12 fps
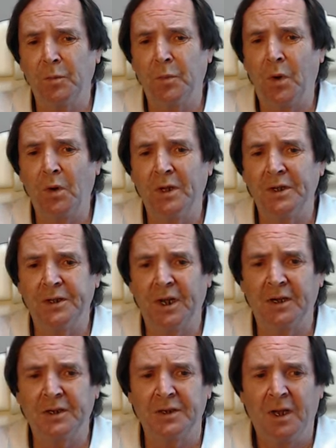
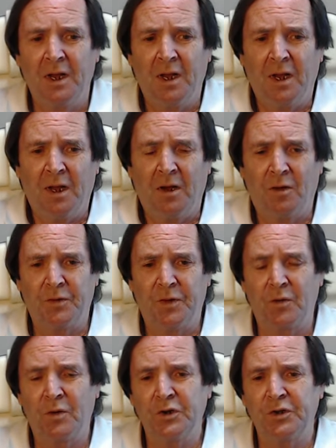Politics of
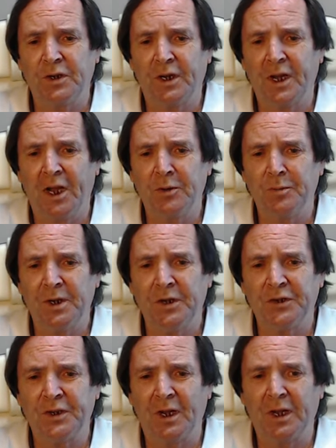the Russian Academy
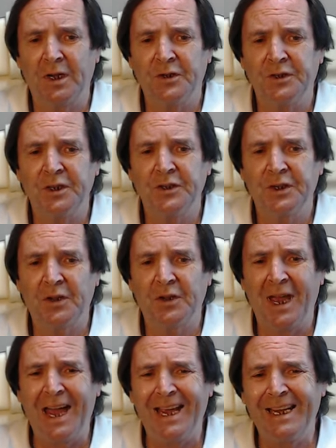of Science, she said
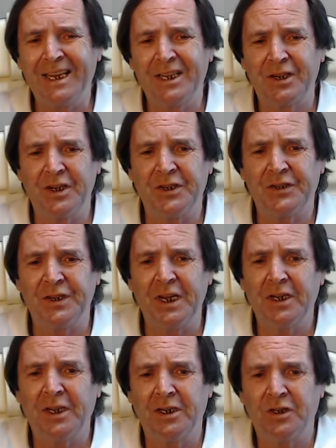that Ankara is seeking